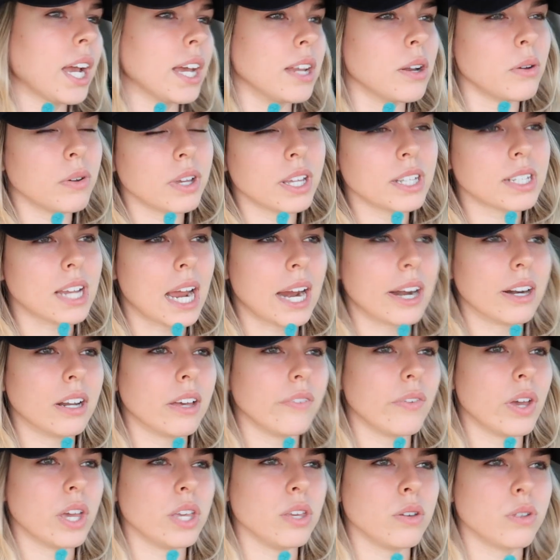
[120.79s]
I don't get tired
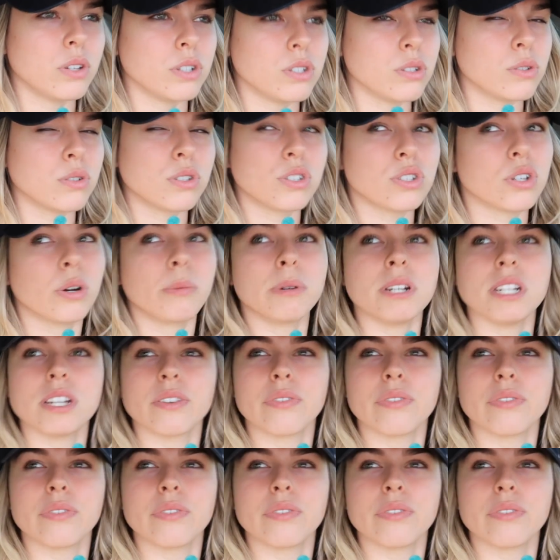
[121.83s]
of it. You can do so many